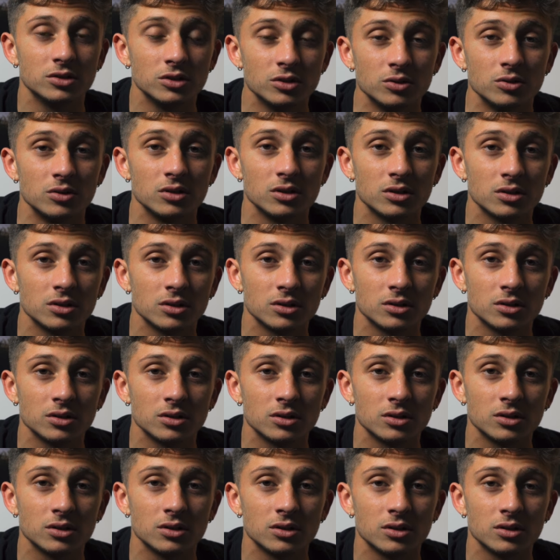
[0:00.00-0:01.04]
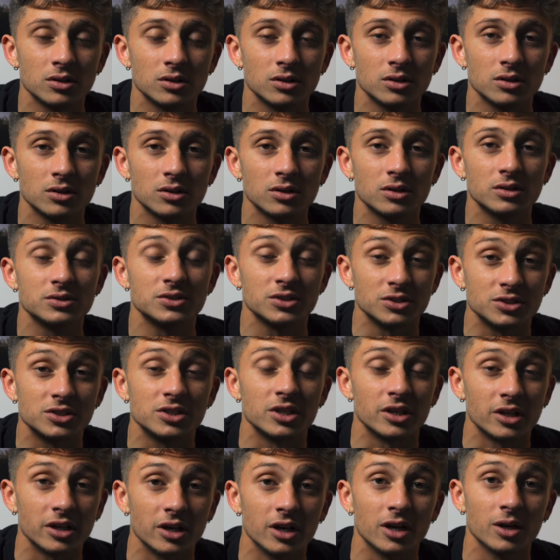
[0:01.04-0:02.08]
dude, it's a
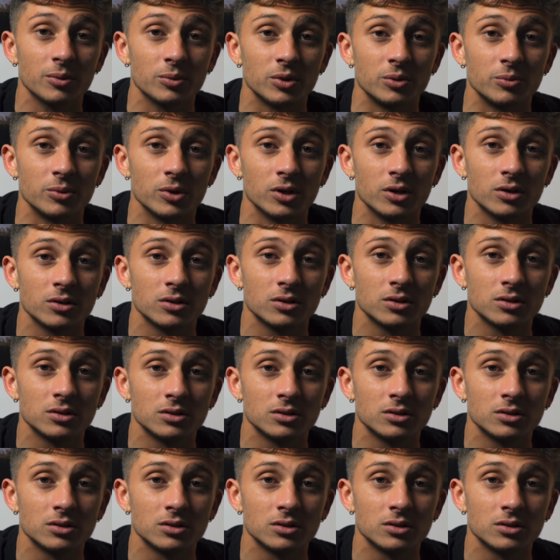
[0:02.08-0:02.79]
sick camera, bro.